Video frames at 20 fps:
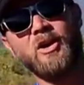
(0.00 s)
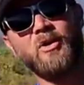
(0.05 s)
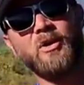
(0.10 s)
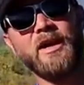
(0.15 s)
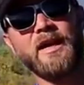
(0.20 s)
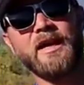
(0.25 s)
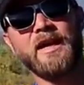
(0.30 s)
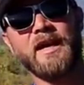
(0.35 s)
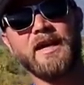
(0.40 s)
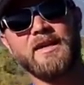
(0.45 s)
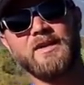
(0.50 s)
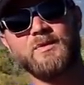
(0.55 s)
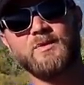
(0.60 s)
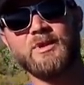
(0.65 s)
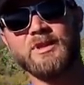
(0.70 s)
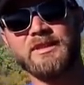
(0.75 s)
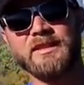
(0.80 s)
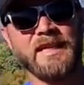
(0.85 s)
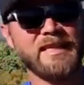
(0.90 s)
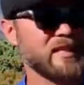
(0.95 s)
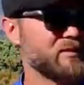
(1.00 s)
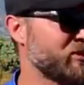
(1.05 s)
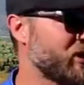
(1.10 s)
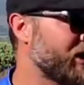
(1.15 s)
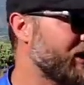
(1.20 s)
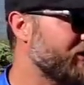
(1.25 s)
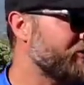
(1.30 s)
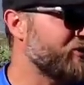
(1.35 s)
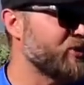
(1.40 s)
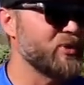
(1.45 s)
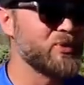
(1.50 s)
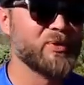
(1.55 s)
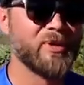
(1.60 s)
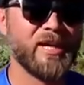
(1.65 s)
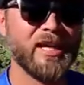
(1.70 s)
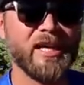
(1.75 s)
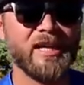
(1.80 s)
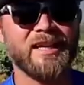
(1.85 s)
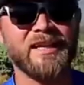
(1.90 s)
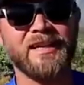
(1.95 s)
Alright guys, well that's about it for
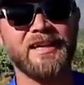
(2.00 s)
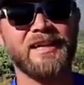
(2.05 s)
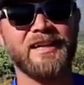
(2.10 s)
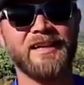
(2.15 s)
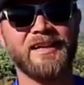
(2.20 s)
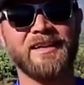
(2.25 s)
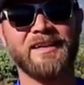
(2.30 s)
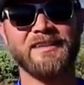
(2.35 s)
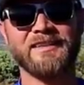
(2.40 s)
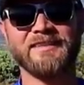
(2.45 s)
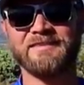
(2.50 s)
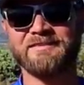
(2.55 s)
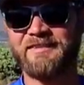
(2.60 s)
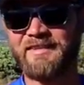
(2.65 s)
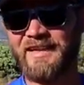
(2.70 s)
today. Uh,